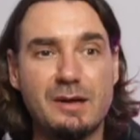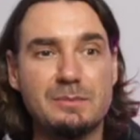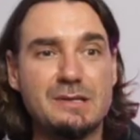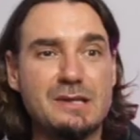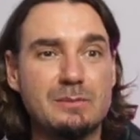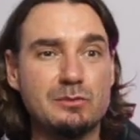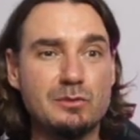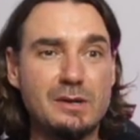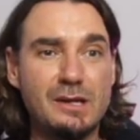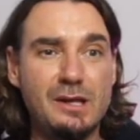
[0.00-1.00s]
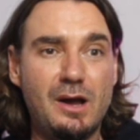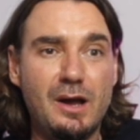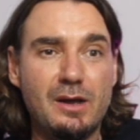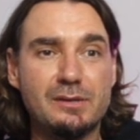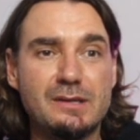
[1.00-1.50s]
is up really
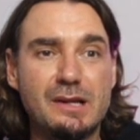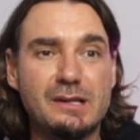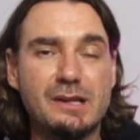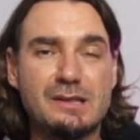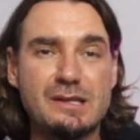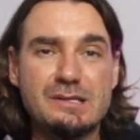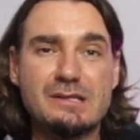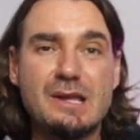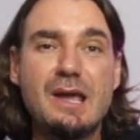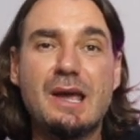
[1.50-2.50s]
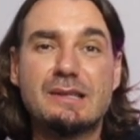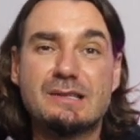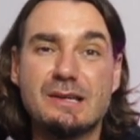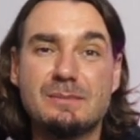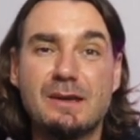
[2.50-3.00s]
high on the neck like this, it's
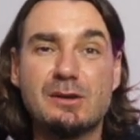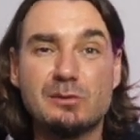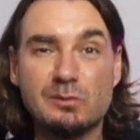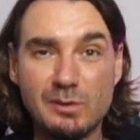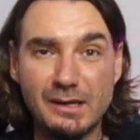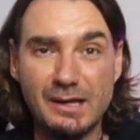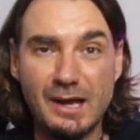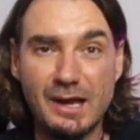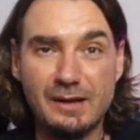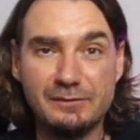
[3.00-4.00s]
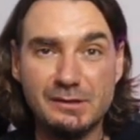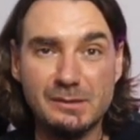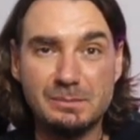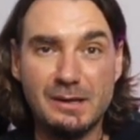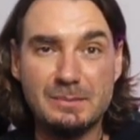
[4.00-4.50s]
going to make it really hard for you to
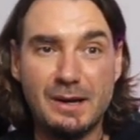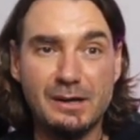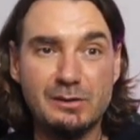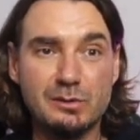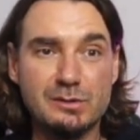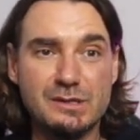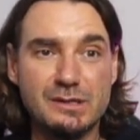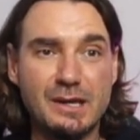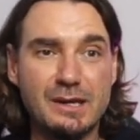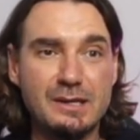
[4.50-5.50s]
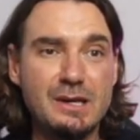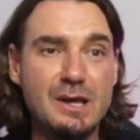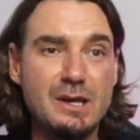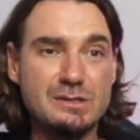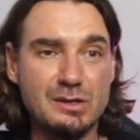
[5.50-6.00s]
play bar chords, okay?
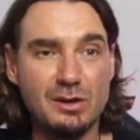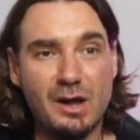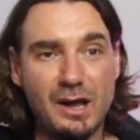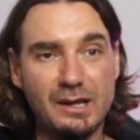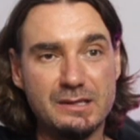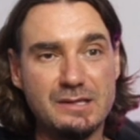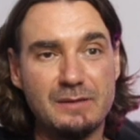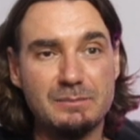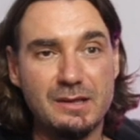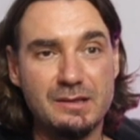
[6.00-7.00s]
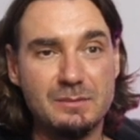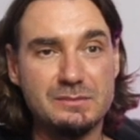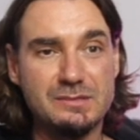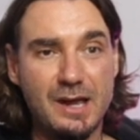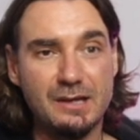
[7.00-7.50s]
So I like to have my
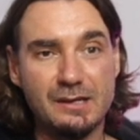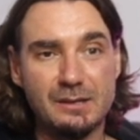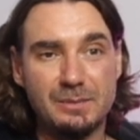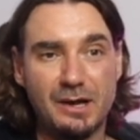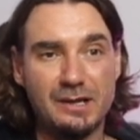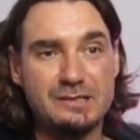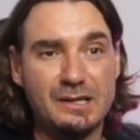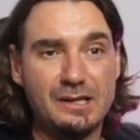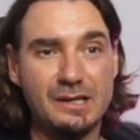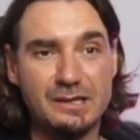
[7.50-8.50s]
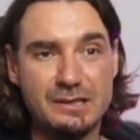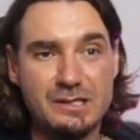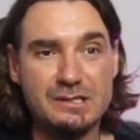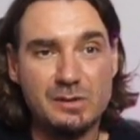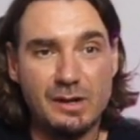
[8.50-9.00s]
thumb down a little bit, ideally like
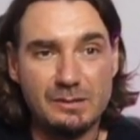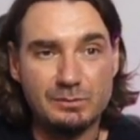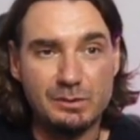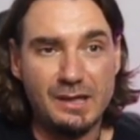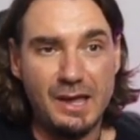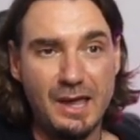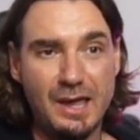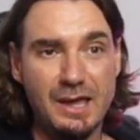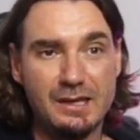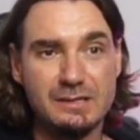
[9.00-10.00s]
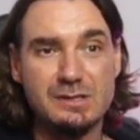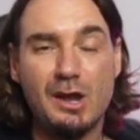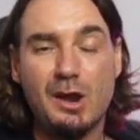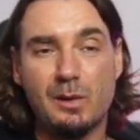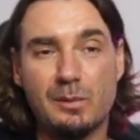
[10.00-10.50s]
this, so I can bring the hand
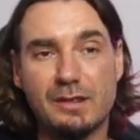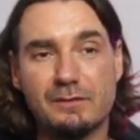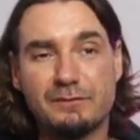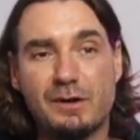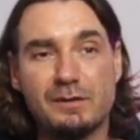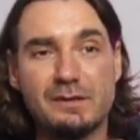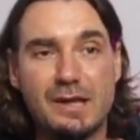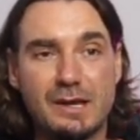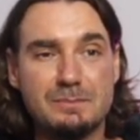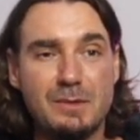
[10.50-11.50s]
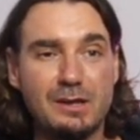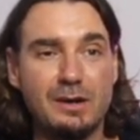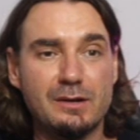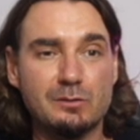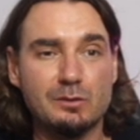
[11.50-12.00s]
around the front of the neck. My
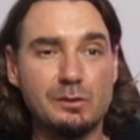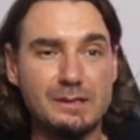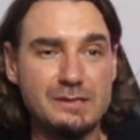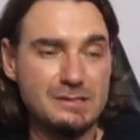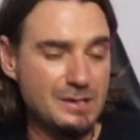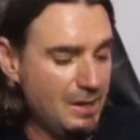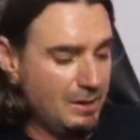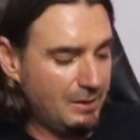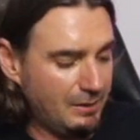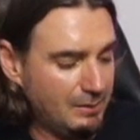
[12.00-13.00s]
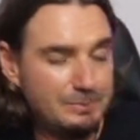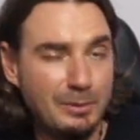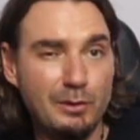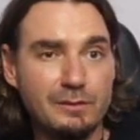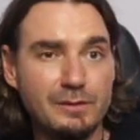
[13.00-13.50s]
kind of rule is that the
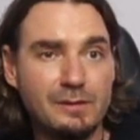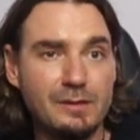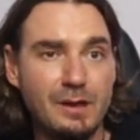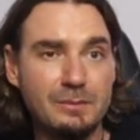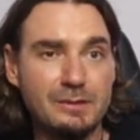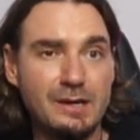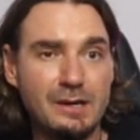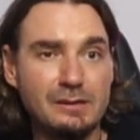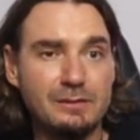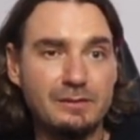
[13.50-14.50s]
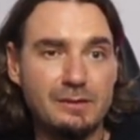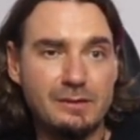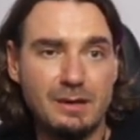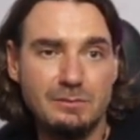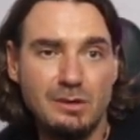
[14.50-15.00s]
bone of the thumb, the knuckle of the
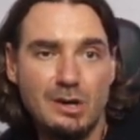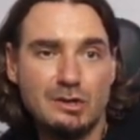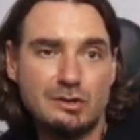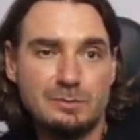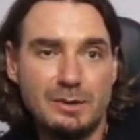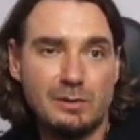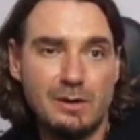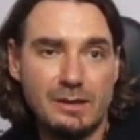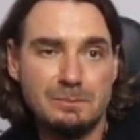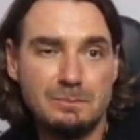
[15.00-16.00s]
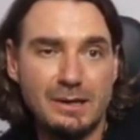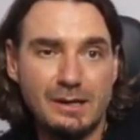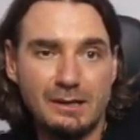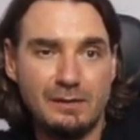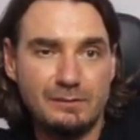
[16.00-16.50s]
thumb, should be around the
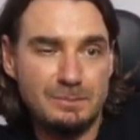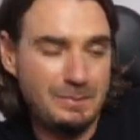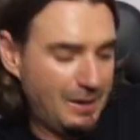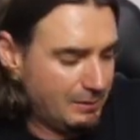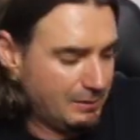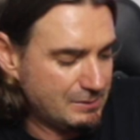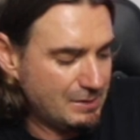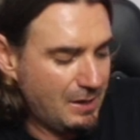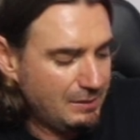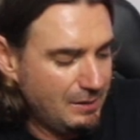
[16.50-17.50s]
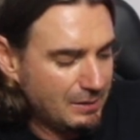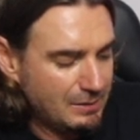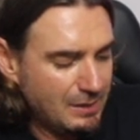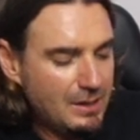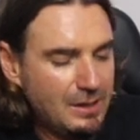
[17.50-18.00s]
middle of the back of the guitar neck.
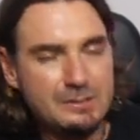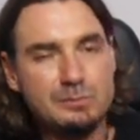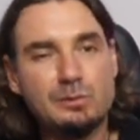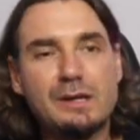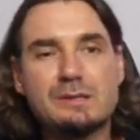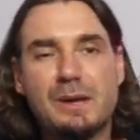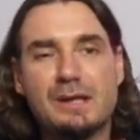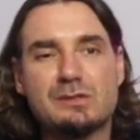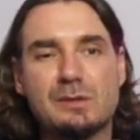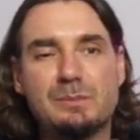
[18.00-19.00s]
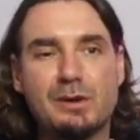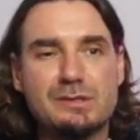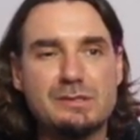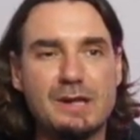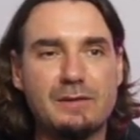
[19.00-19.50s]
It really depends on the
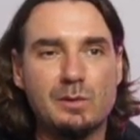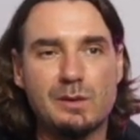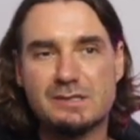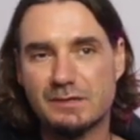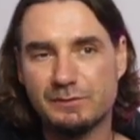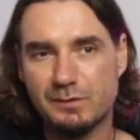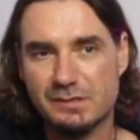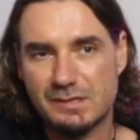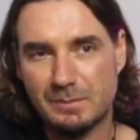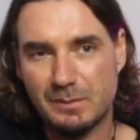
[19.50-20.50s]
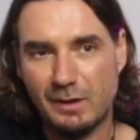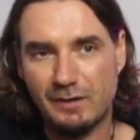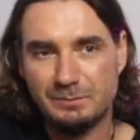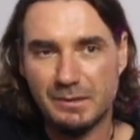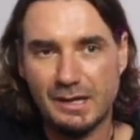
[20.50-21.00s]
person. Everyone's different. Some people
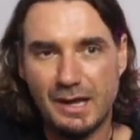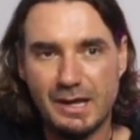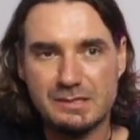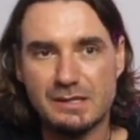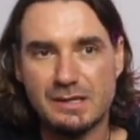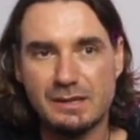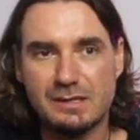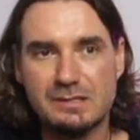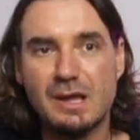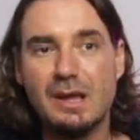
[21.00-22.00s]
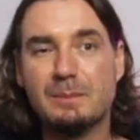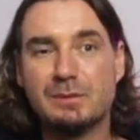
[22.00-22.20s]
have bigger hands than others, but